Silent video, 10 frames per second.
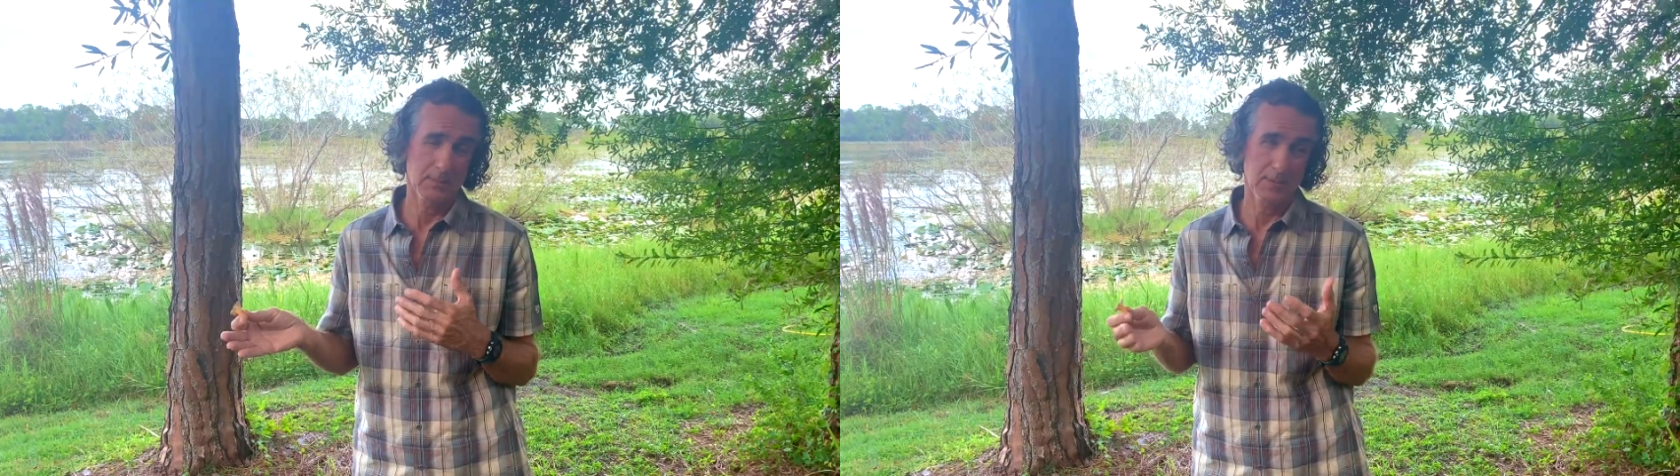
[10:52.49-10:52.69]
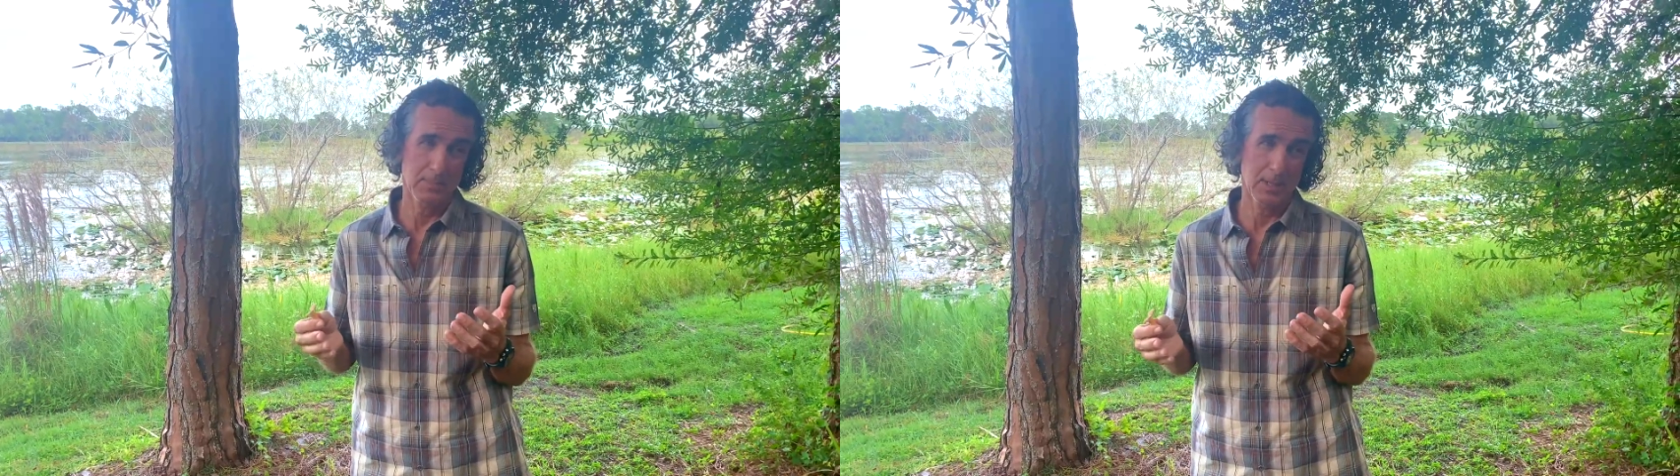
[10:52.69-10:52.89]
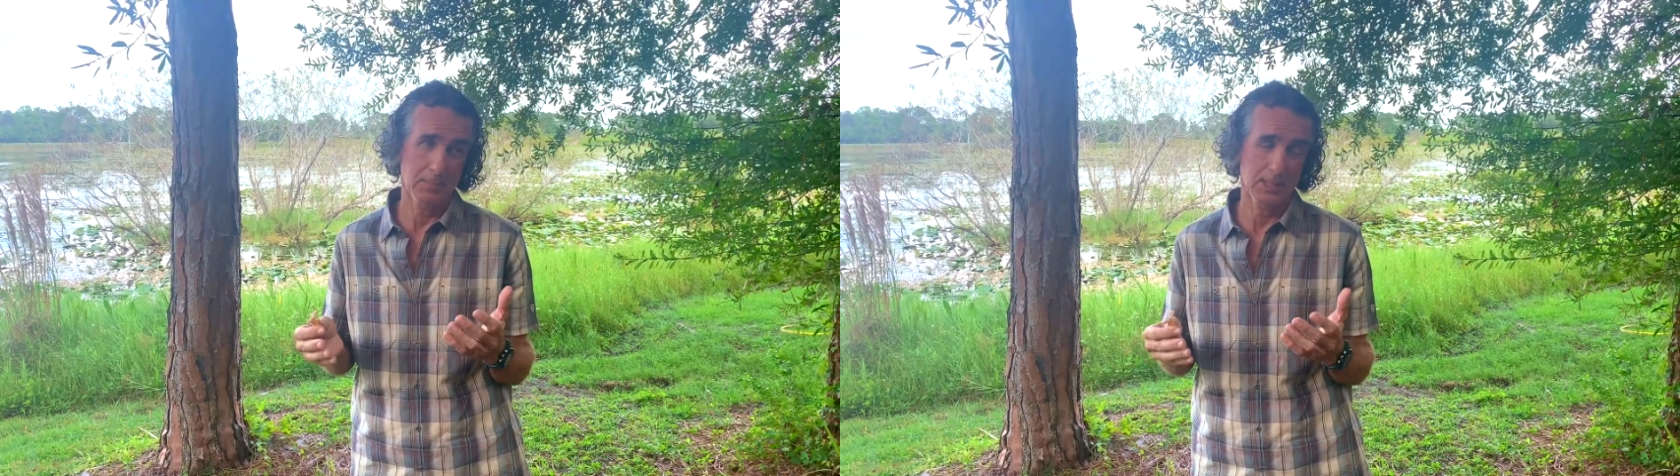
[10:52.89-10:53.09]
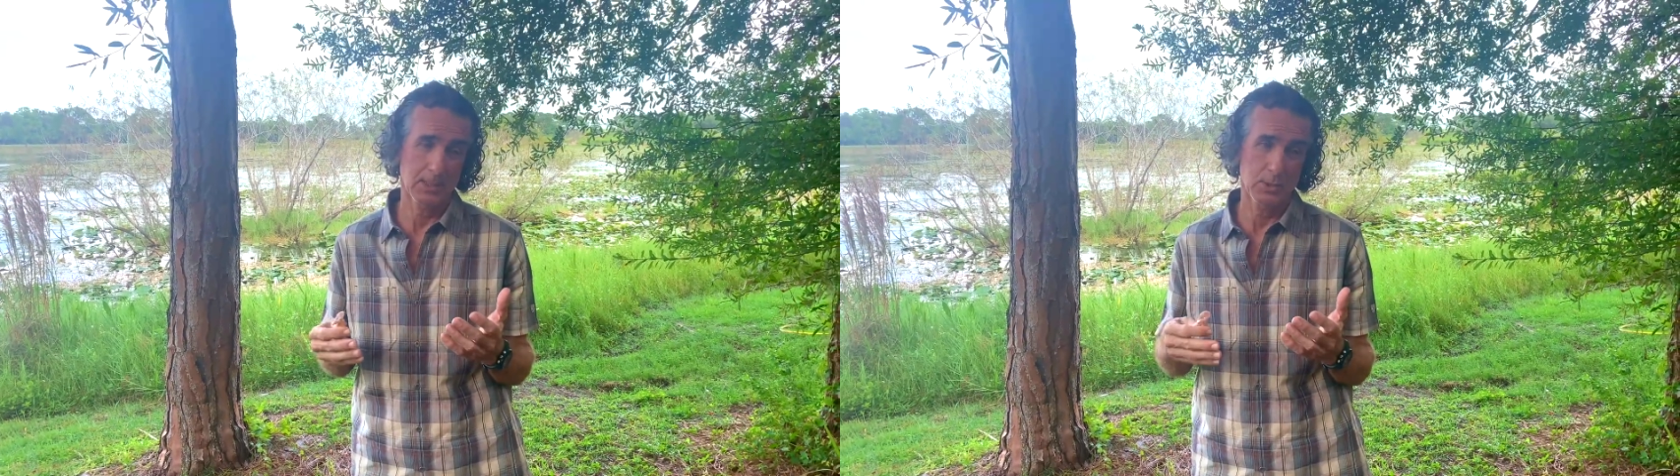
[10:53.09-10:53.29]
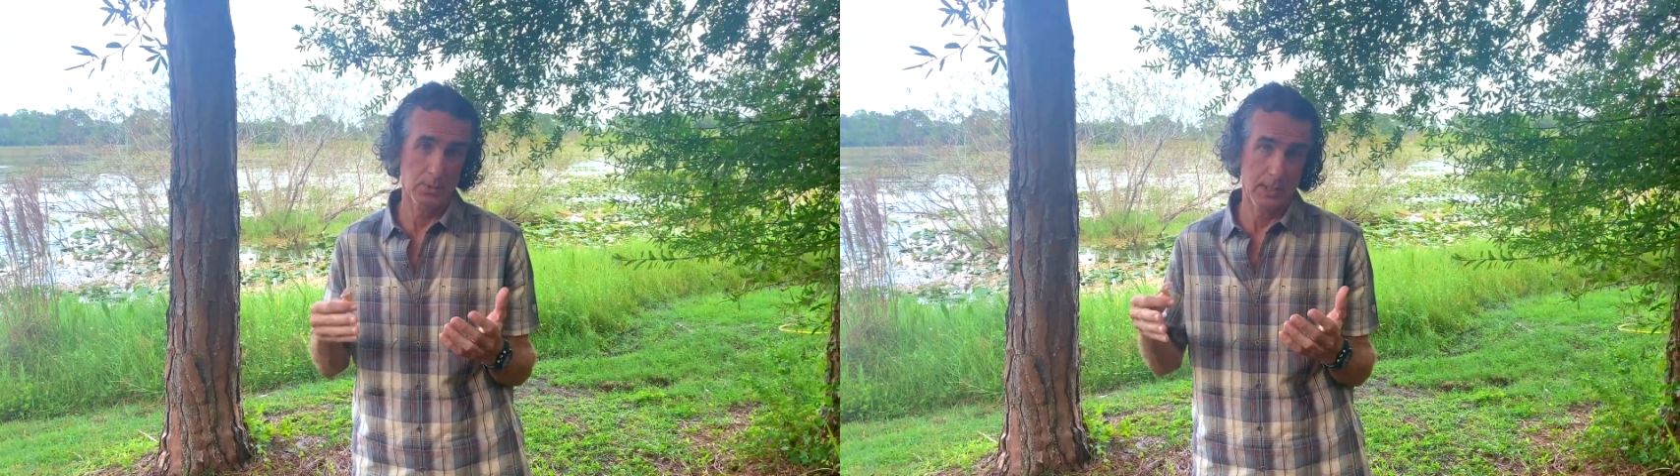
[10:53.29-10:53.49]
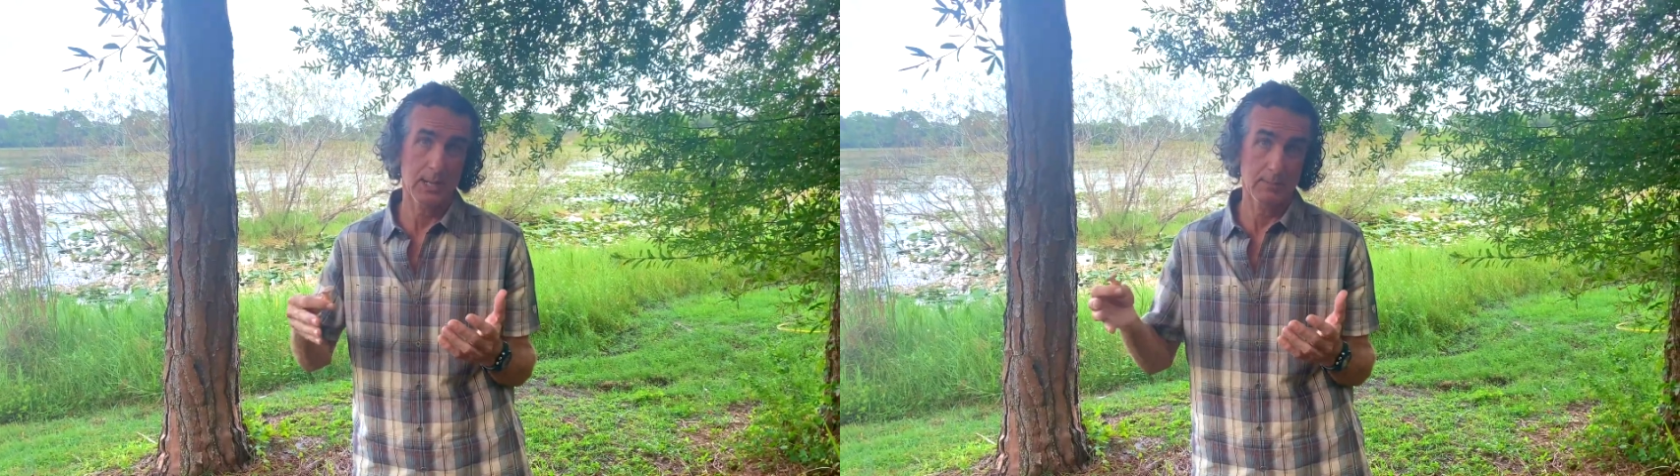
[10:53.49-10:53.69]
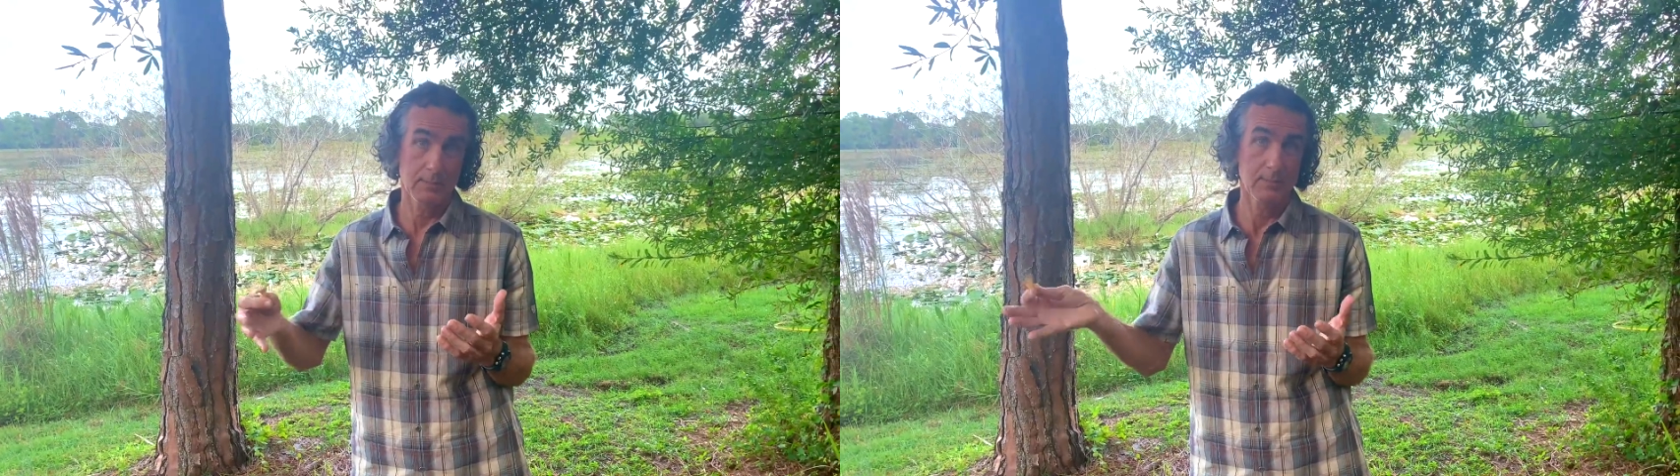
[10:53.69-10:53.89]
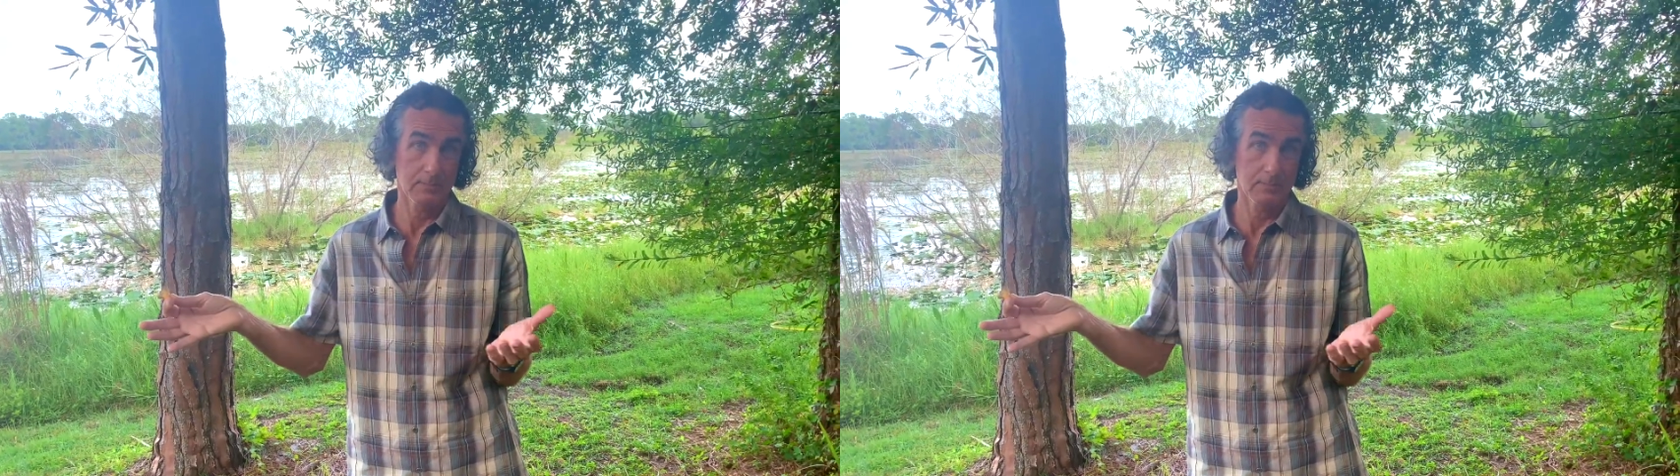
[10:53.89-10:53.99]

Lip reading: and female because you run out of